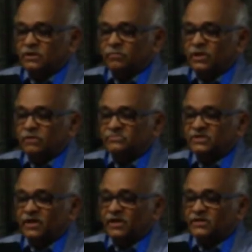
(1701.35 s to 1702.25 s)
it becomes
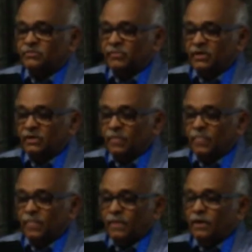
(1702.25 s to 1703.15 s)
an
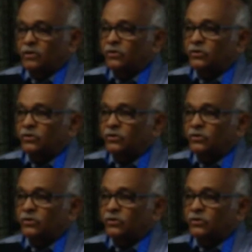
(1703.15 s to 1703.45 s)
arrhythmic.